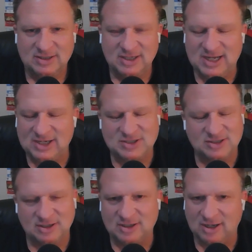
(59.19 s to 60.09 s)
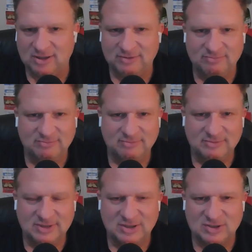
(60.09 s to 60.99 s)
you can't sugarcoat it.
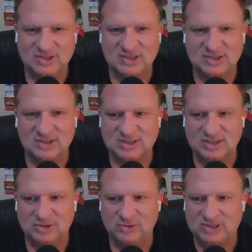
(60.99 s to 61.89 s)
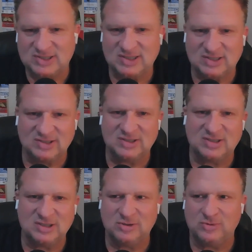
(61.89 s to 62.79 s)
They're six and two. The six and
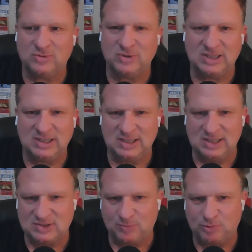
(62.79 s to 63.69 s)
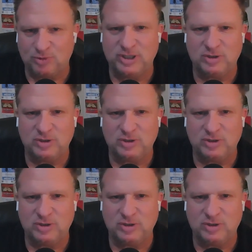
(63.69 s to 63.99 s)
two is a pretty